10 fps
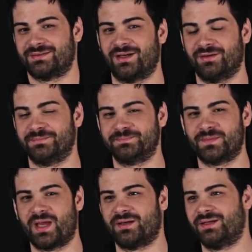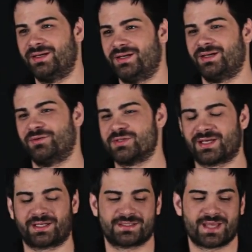So yeah, it wasn't
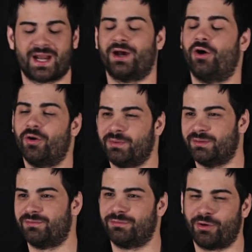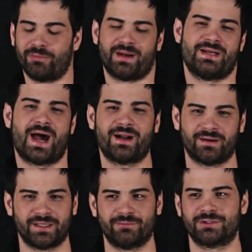like I sat at home and wrote my
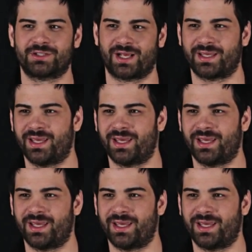diary, what should I